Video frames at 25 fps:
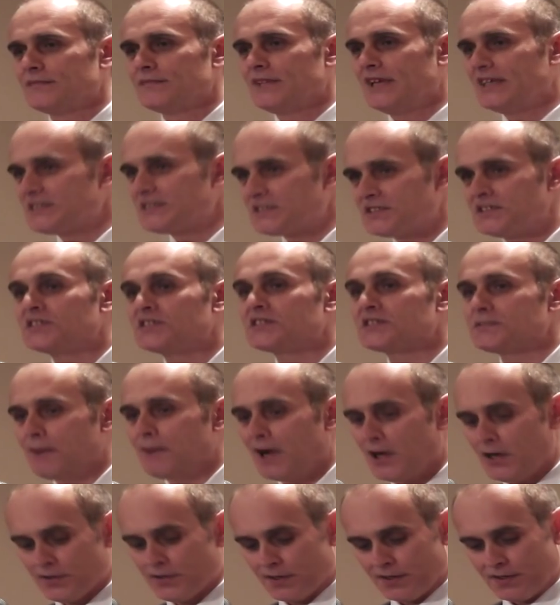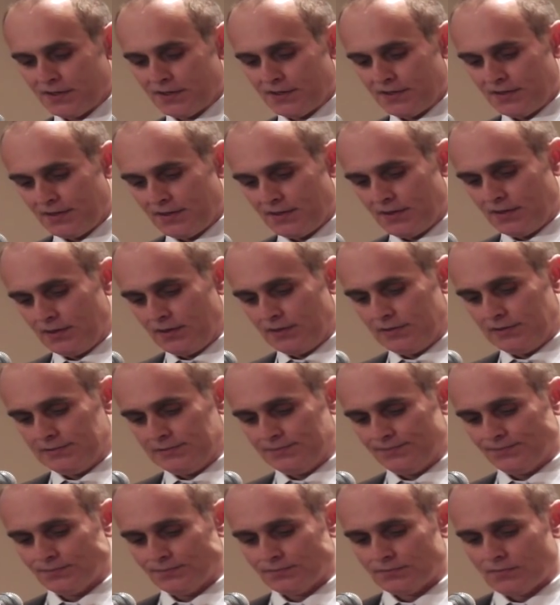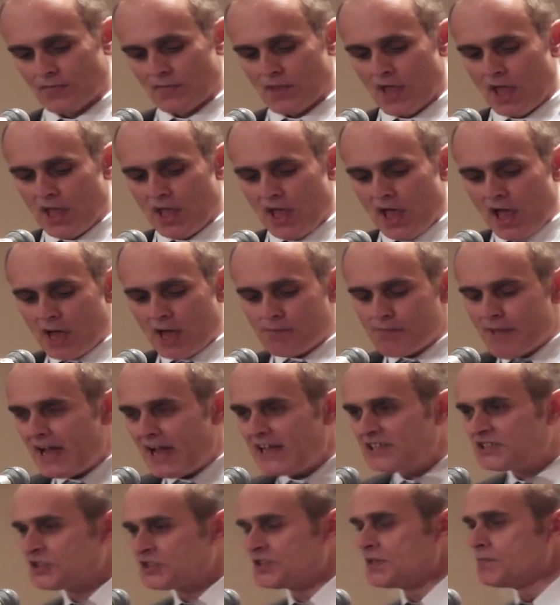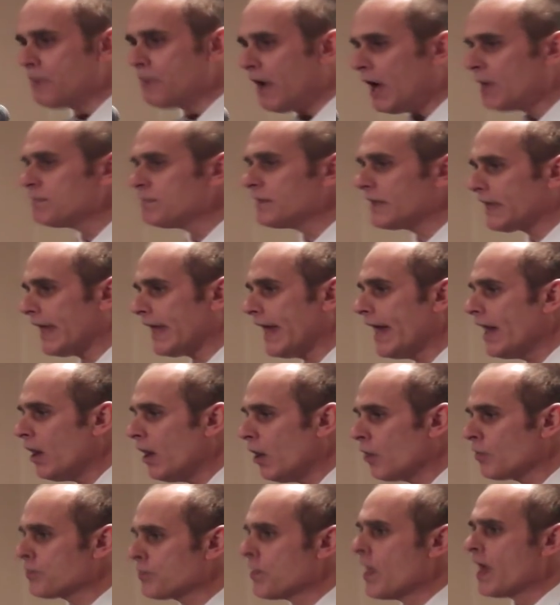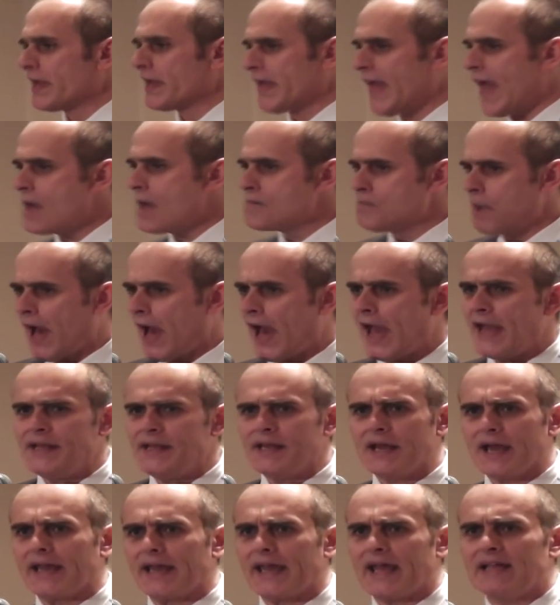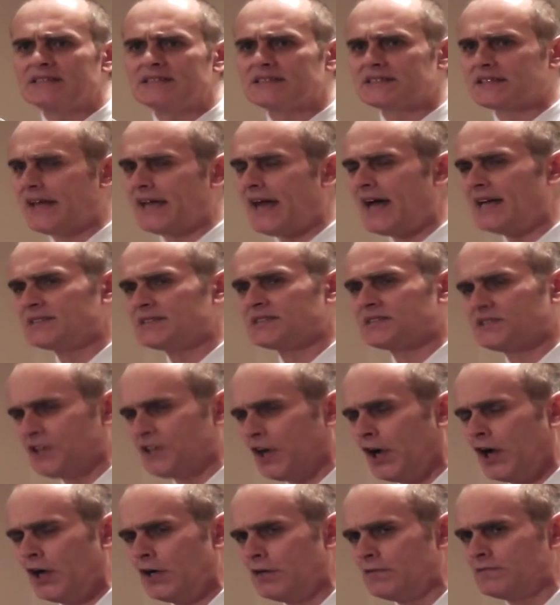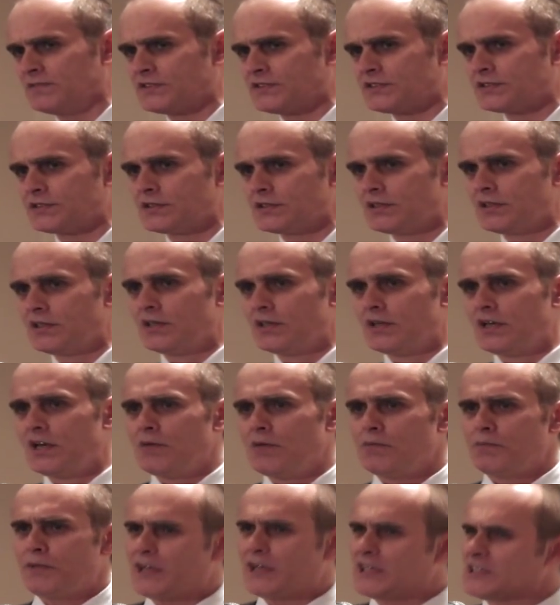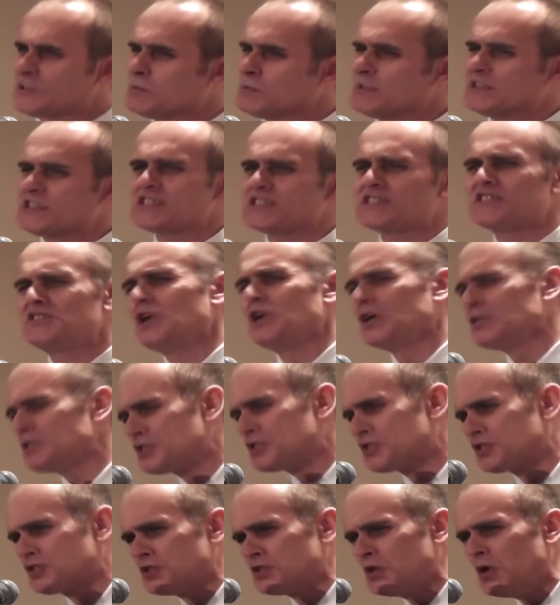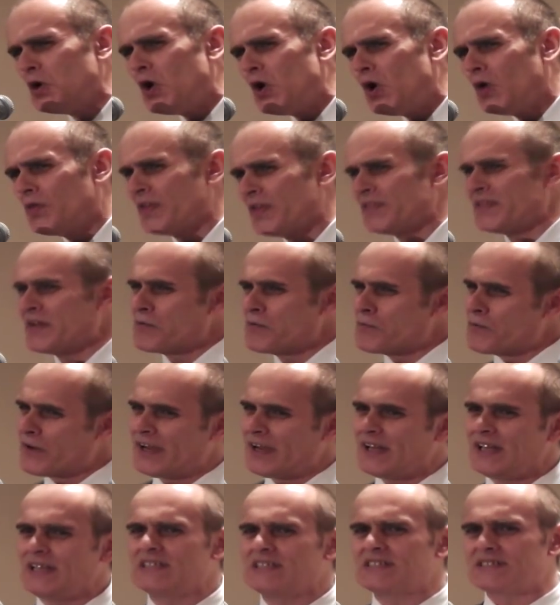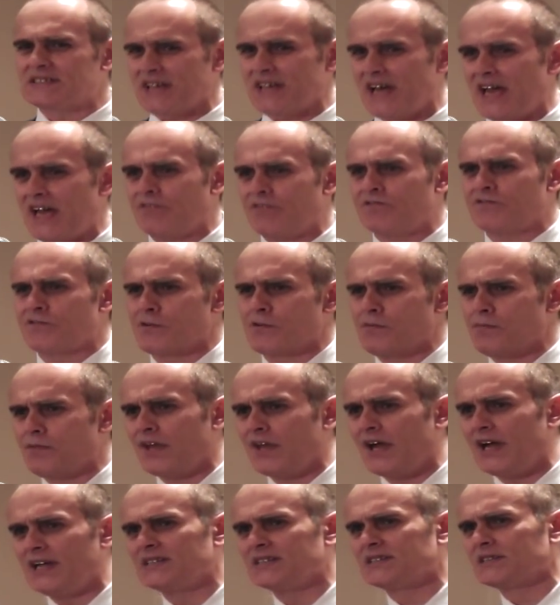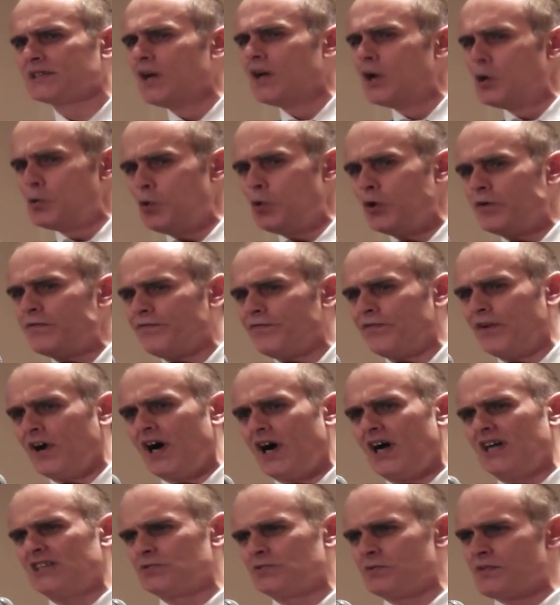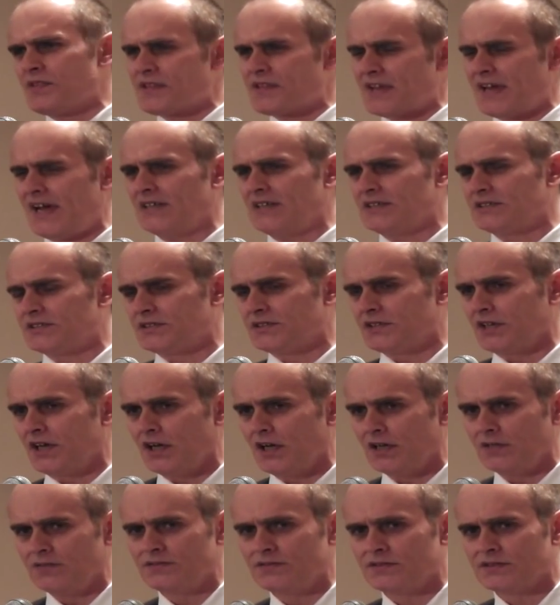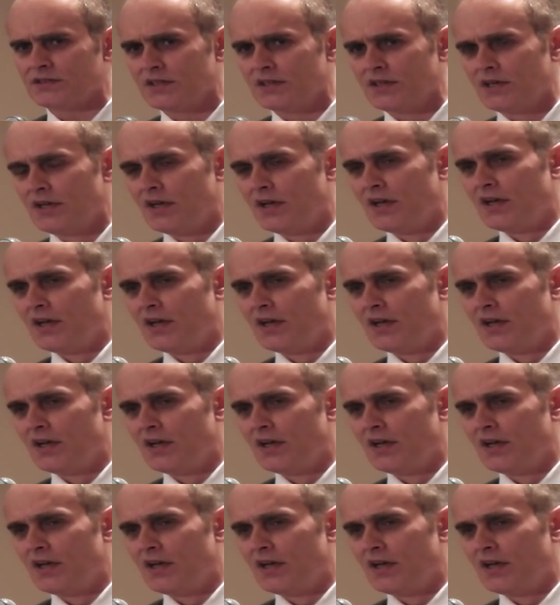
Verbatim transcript: It's the smoke. Imagine public health campaigning against gas stoves because we're just not sure that they're really safe to replace wood fires with gas stoves.